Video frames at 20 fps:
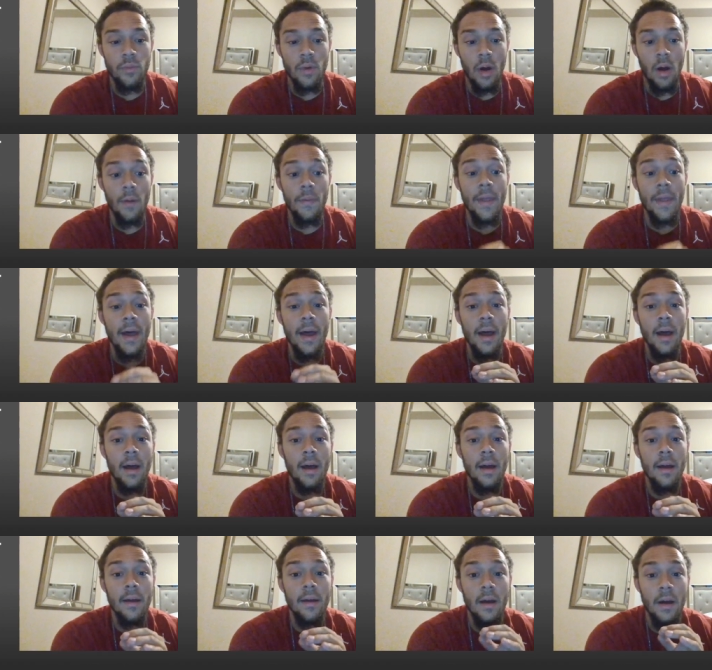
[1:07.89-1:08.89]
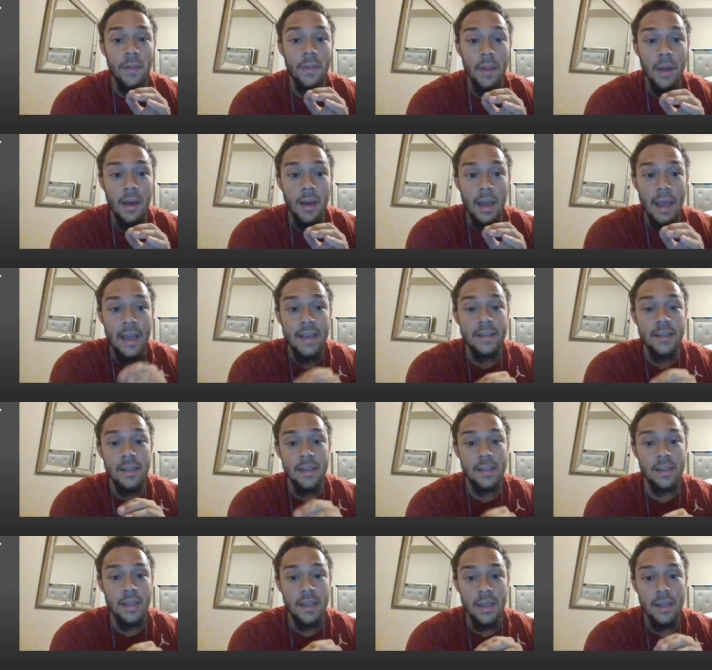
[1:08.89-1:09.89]
on the on the
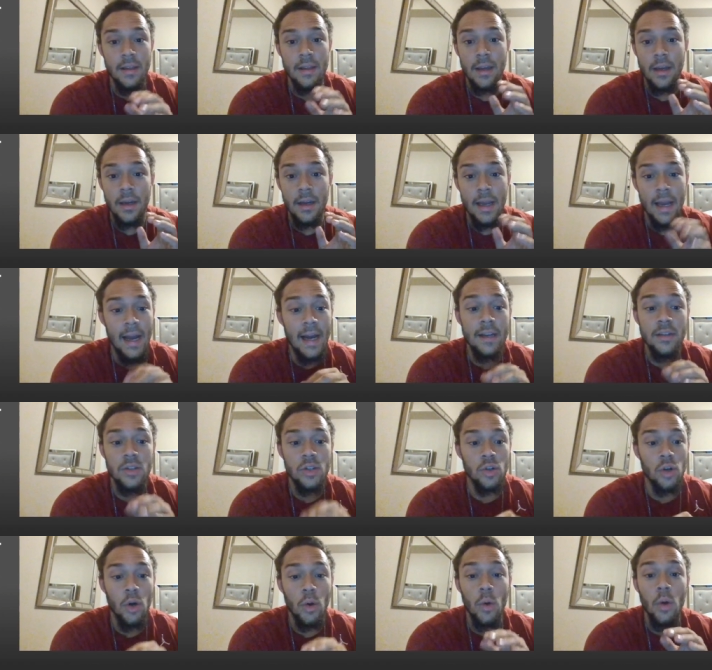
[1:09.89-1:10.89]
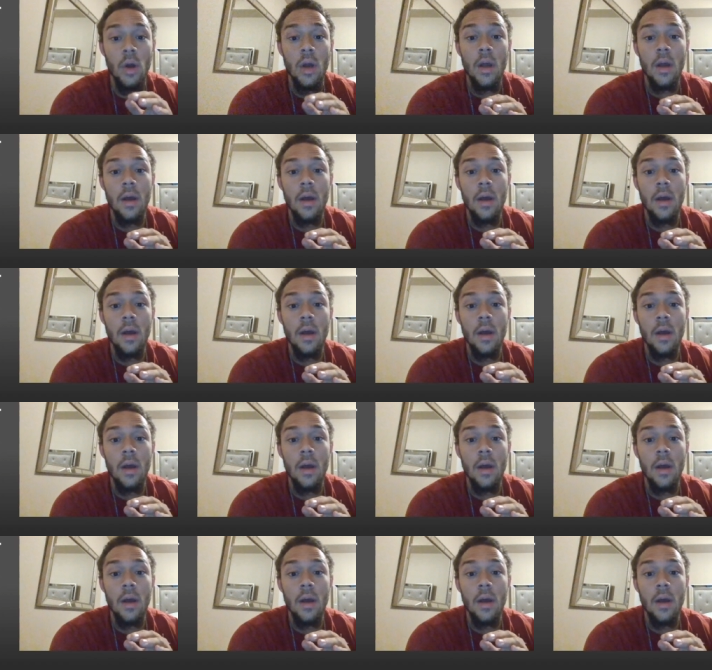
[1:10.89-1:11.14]
ACC the Astro